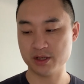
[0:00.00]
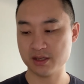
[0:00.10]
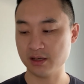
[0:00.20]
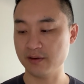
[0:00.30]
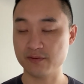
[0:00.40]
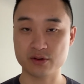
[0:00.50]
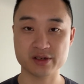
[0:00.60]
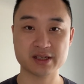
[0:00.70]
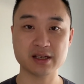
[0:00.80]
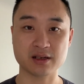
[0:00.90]
we see in verse
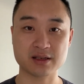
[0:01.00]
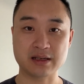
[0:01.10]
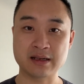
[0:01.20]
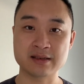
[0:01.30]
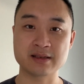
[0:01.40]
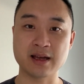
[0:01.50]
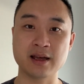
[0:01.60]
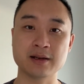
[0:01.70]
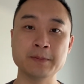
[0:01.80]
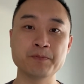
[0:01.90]
6, is
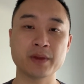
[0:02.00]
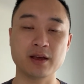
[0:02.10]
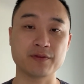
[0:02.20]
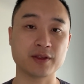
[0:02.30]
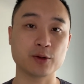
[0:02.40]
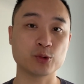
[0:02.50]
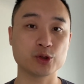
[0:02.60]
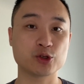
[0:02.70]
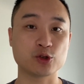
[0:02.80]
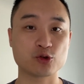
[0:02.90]
that if they were
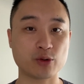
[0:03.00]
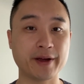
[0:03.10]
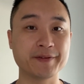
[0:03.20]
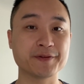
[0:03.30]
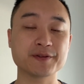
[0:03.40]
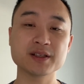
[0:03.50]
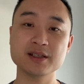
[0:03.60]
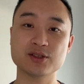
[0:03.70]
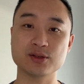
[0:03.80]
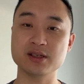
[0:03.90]
to try and flee
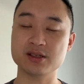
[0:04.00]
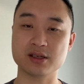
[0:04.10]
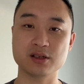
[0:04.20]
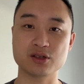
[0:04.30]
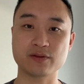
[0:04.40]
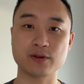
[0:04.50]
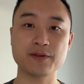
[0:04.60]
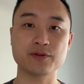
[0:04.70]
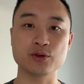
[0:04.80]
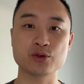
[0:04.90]
to these cities of
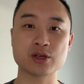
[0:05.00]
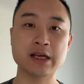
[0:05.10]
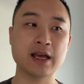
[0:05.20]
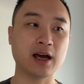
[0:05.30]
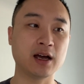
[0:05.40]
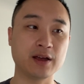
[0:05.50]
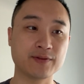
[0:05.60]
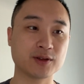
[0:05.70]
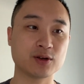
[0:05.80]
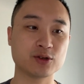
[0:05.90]
refuge,
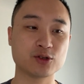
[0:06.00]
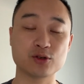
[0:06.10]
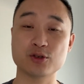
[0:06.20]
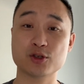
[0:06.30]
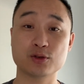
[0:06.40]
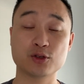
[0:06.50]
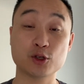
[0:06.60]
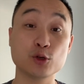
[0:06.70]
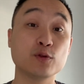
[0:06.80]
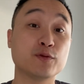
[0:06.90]
if there are
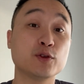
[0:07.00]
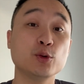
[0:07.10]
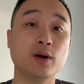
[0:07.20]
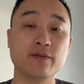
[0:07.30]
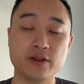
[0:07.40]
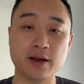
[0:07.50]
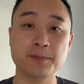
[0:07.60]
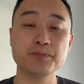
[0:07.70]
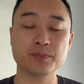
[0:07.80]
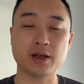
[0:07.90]
too few of
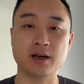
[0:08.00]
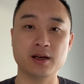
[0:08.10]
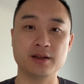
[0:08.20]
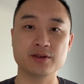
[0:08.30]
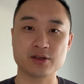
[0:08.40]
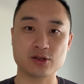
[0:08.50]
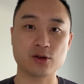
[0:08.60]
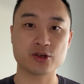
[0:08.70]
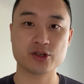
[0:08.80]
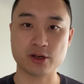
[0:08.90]
them in this
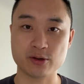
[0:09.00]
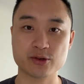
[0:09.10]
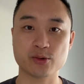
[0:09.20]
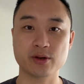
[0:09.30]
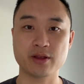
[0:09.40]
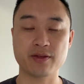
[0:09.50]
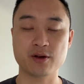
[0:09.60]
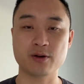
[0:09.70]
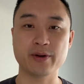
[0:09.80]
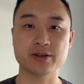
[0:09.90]
large territory that
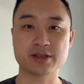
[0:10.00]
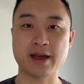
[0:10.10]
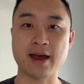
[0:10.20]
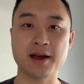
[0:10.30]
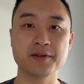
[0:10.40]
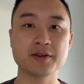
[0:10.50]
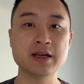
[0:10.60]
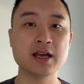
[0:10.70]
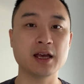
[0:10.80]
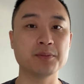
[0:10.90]
they're about to have,
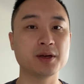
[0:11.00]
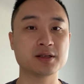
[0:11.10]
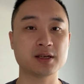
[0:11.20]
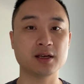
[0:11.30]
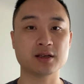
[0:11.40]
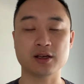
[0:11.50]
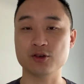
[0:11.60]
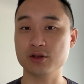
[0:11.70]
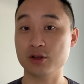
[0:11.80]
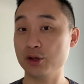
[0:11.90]
it may take
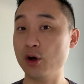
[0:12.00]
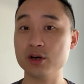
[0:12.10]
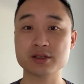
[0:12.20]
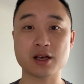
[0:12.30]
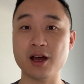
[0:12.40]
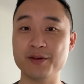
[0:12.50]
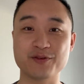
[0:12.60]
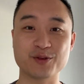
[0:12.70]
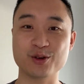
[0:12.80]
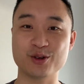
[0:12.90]
a long time
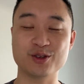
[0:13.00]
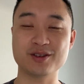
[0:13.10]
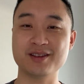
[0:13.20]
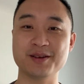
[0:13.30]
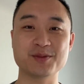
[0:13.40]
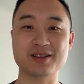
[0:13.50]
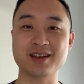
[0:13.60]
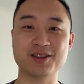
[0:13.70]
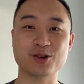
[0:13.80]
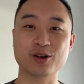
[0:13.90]
for them to
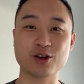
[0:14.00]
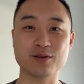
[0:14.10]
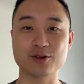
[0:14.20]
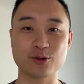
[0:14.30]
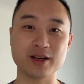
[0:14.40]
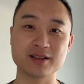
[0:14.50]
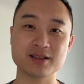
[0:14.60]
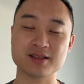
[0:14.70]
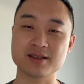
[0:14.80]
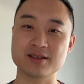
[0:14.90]
get there and cover great
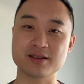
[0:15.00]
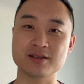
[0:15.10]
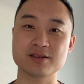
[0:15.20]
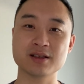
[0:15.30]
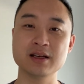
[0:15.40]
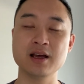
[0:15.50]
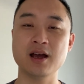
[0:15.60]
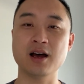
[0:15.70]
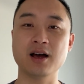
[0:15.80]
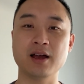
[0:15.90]
distances.
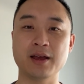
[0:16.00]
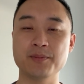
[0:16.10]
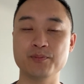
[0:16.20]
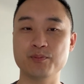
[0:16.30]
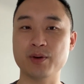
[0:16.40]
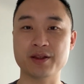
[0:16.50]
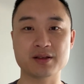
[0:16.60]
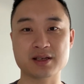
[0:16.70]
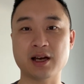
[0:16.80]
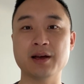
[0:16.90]
And by the
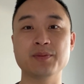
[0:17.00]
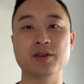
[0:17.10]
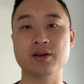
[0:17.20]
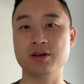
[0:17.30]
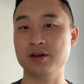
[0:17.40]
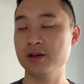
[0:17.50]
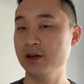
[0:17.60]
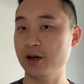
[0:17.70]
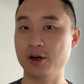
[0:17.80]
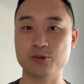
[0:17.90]
time they
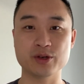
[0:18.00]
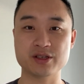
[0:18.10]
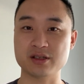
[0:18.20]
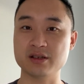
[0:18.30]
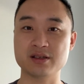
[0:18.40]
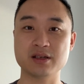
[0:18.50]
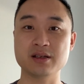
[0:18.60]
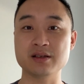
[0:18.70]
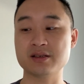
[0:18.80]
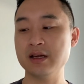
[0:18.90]
reach these
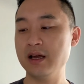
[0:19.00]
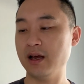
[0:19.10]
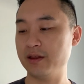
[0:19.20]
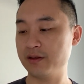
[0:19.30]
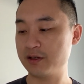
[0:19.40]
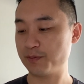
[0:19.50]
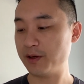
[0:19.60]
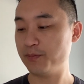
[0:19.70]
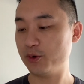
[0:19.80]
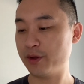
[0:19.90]
cities, these
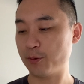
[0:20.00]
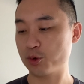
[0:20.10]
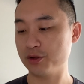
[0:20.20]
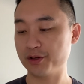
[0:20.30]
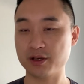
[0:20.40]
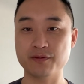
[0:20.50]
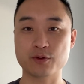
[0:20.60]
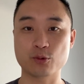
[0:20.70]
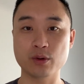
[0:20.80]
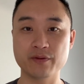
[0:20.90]
people that were looking
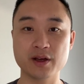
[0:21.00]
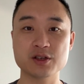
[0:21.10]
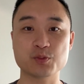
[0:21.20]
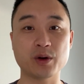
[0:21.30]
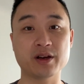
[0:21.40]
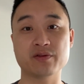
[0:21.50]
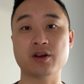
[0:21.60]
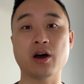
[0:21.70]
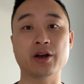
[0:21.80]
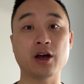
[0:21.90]
for revenge might have
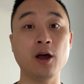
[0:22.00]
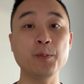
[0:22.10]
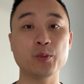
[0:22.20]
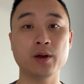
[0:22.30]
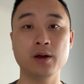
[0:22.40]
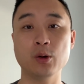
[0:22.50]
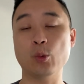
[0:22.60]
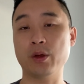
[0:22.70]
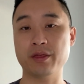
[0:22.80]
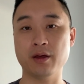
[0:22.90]
caught up
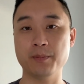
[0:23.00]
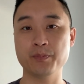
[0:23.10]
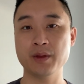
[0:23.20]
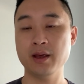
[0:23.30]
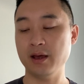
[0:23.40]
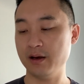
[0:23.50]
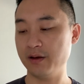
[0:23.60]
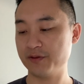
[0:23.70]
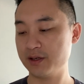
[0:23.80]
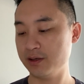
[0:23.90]
with them and
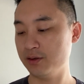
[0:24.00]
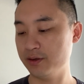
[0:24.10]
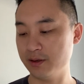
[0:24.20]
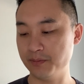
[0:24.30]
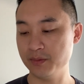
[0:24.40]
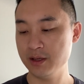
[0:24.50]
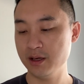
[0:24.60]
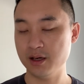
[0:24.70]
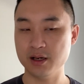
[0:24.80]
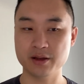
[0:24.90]
have killed them
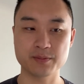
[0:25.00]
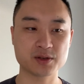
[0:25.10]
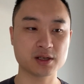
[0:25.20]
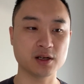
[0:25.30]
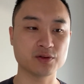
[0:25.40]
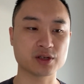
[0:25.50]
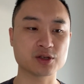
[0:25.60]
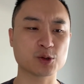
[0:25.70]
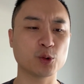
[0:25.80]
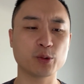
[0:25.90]
themselves. And
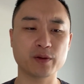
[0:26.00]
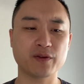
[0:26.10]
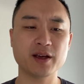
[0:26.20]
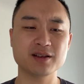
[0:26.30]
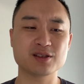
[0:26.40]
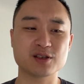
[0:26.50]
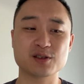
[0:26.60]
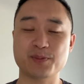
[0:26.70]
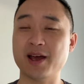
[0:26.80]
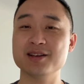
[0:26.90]
so what we find in this
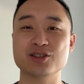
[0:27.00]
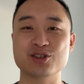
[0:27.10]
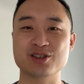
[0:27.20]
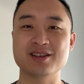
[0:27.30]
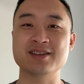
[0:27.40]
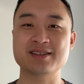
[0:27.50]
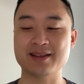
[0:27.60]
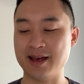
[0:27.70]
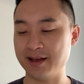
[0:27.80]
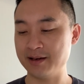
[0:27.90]
passage is
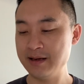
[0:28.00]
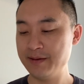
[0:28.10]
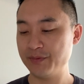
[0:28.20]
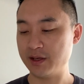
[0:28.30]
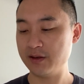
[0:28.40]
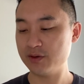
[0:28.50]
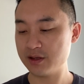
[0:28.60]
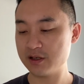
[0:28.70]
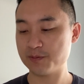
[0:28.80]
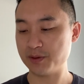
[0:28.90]
that even
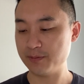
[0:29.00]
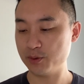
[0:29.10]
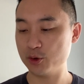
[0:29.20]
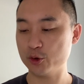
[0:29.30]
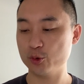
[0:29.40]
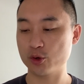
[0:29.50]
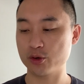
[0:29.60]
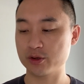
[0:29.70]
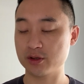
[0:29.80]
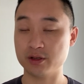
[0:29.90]
these people who
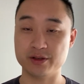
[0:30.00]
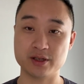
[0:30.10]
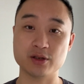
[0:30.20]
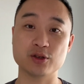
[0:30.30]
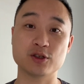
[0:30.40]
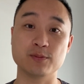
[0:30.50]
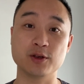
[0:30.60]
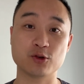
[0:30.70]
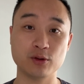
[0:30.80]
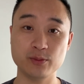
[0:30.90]
were considered to be
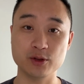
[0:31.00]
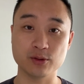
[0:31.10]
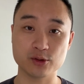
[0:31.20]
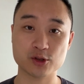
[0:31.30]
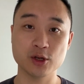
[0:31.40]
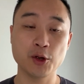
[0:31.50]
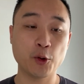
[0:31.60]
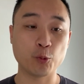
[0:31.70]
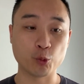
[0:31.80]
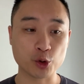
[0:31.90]
criminals
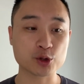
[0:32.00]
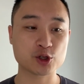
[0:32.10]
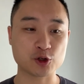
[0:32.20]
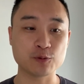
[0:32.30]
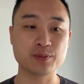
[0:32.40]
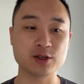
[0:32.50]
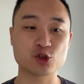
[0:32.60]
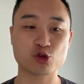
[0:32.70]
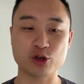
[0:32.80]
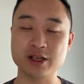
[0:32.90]
were to be
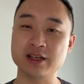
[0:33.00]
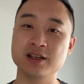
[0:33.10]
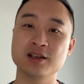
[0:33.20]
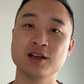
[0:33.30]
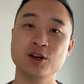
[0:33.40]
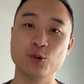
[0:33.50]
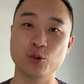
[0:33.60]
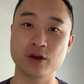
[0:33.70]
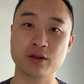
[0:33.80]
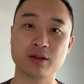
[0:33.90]
treated
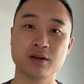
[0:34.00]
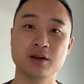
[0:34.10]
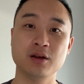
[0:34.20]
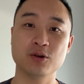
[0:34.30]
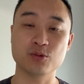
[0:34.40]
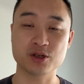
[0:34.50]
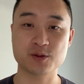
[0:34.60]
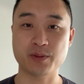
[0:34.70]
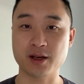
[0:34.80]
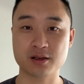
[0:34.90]
with
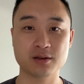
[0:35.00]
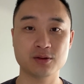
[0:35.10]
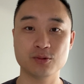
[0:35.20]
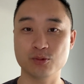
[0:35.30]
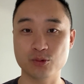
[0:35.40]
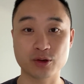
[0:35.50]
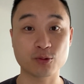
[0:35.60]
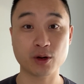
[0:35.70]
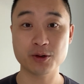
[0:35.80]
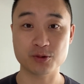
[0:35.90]
respect, with
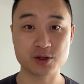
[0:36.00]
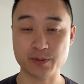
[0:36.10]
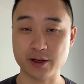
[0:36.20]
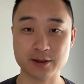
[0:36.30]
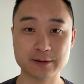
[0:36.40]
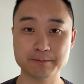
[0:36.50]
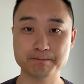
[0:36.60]
great respect.